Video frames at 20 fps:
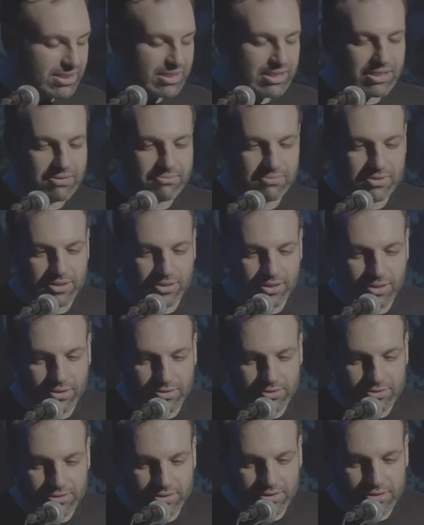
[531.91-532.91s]
Come
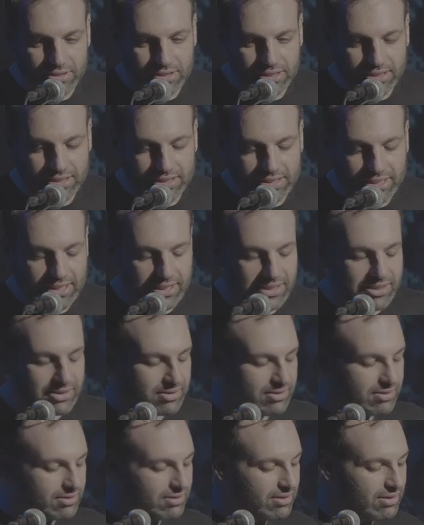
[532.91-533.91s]
closer, she said.
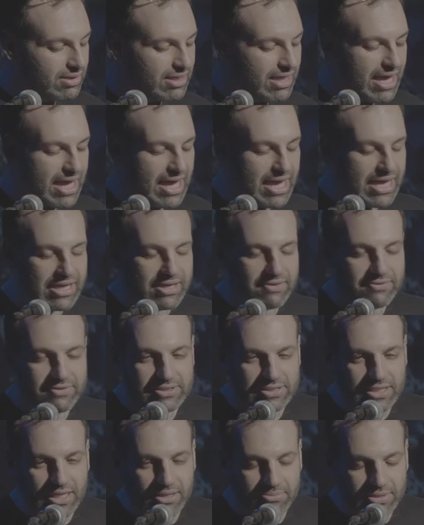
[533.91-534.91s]
I have
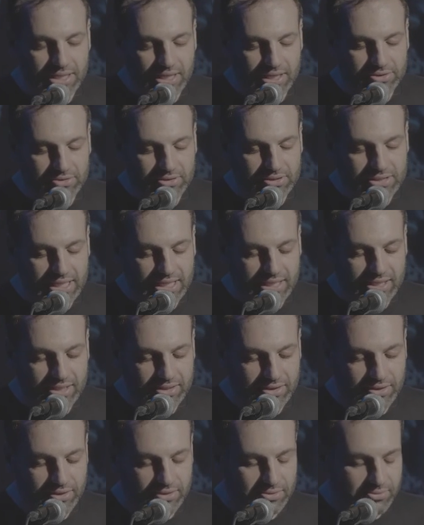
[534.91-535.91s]
something to
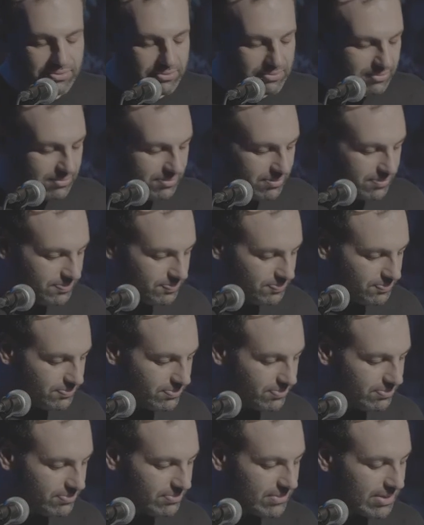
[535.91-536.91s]
tell you.
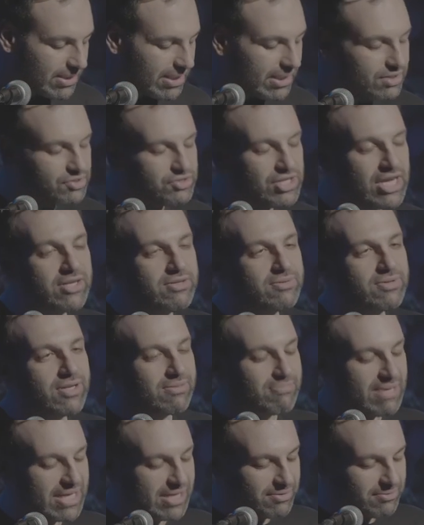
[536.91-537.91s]
In
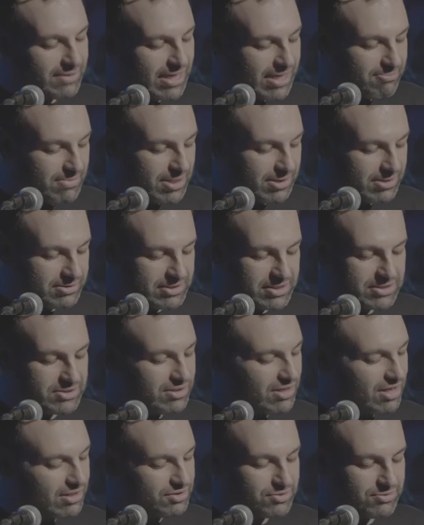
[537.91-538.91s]
general, my grandmother did
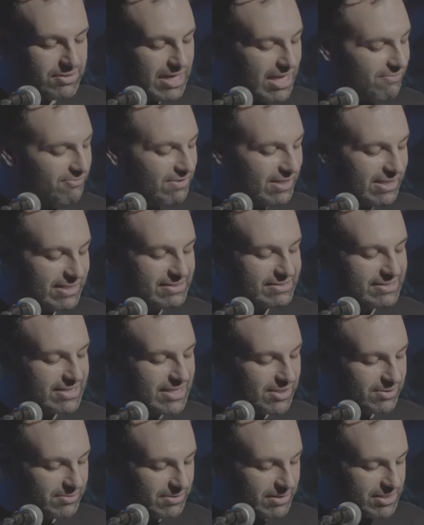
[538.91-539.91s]
not traffic in
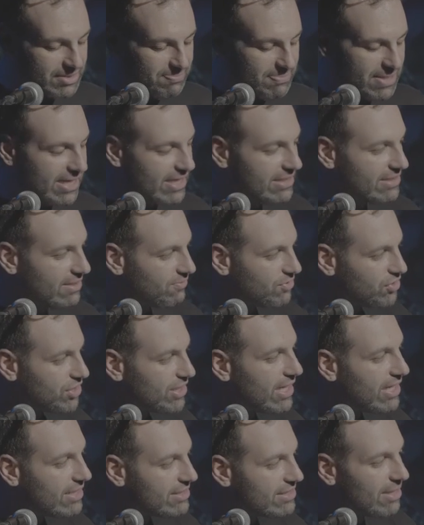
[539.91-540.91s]
secrets because if
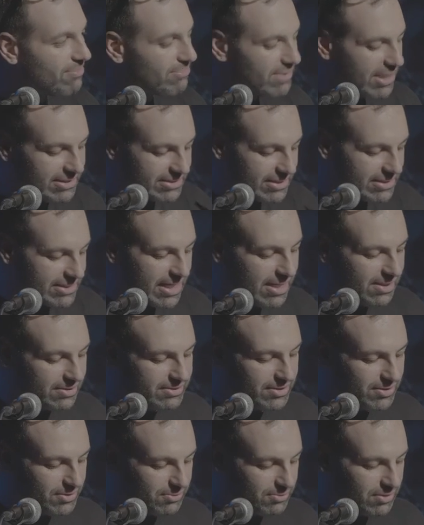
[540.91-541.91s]
she had something to
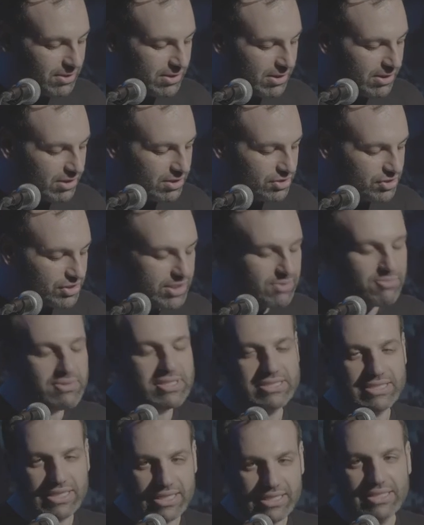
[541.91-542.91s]
tell you, she
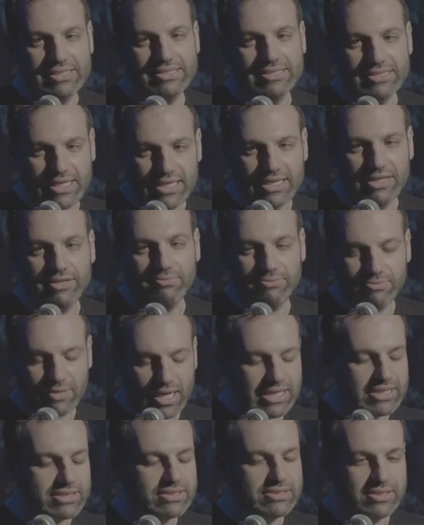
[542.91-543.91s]
was gonna say it
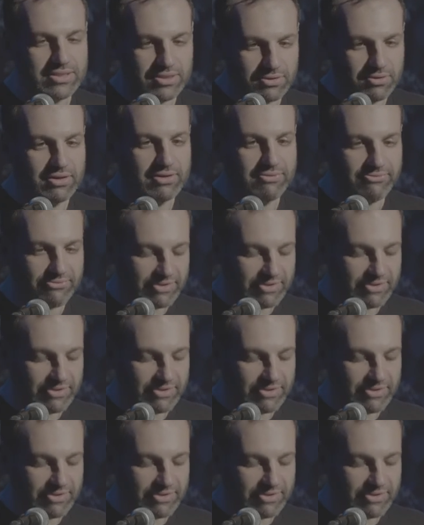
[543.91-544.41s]
right to your